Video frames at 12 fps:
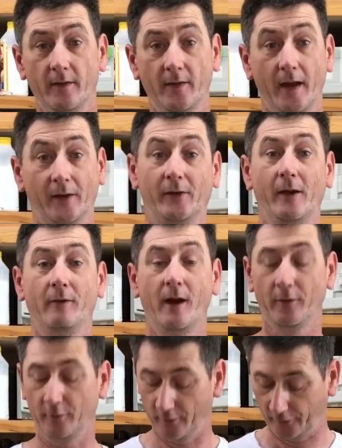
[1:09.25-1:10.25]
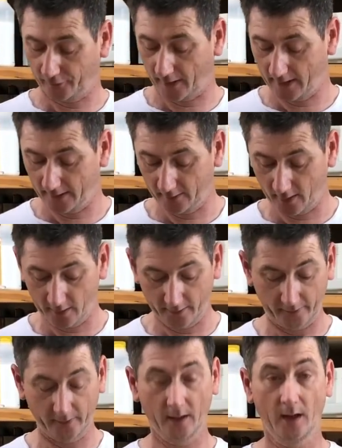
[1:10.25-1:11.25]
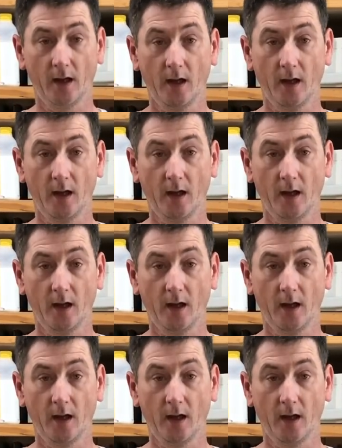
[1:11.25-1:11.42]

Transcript: that's 700 Australian dollars.